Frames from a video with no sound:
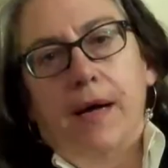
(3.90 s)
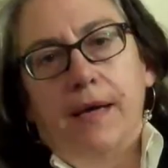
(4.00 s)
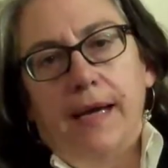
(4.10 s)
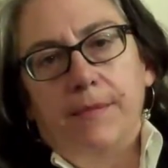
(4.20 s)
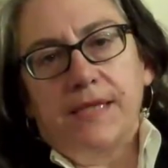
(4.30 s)
My
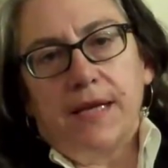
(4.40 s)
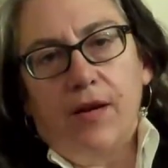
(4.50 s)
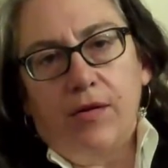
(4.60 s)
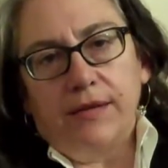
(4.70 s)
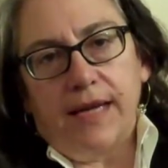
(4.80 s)
name is
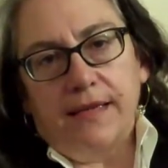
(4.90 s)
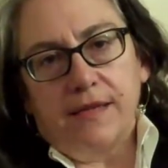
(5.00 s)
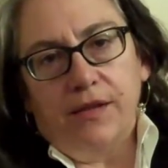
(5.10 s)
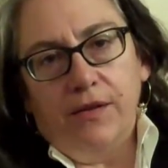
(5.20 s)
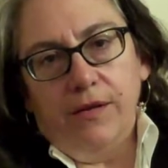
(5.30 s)
Carol
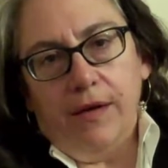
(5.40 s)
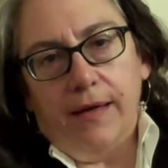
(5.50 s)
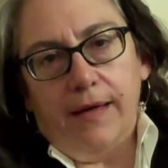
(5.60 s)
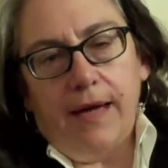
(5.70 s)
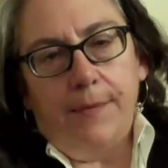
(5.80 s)
Dysinger.
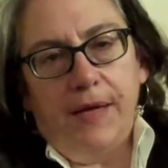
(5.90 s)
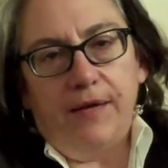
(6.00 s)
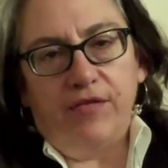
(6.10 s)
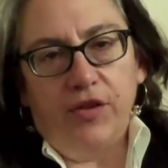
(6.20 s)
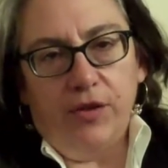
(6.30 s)
I
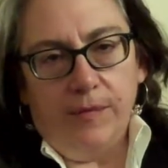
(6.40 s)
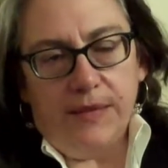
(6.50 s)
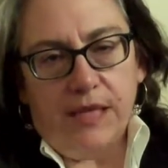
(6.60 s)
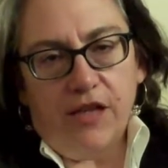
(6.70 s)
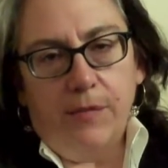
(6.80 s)
made
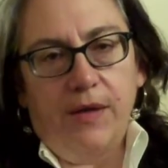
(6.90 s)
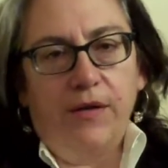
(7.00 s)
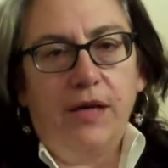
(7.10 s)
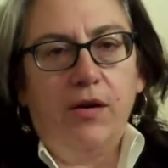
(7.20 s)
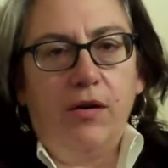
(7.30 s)
a
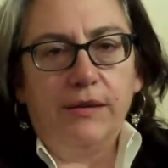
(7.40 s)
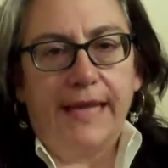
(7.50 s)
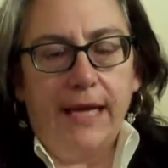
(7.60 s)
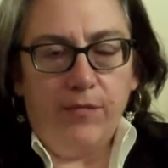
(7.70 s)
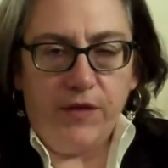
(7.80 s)
documentary called
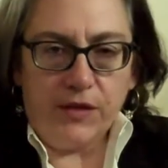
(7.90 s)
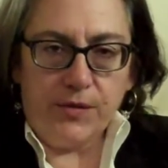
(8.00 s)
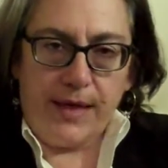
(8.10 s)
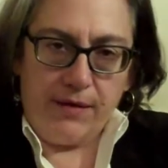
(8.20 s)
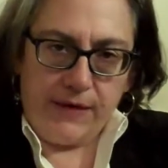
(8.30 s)
Camp
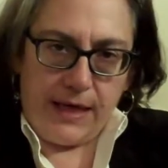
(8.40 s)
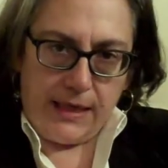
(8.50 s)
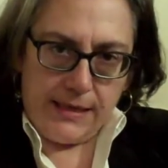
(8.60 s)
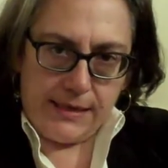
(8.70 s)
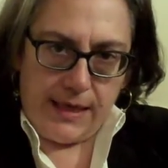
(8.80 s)
Victory
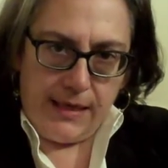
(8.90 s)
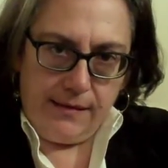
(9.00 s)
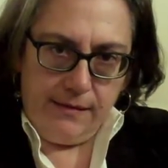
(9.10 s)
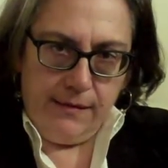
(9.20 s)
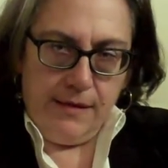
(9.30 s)

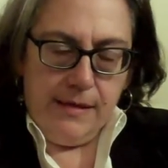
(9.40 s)
Afghanistan,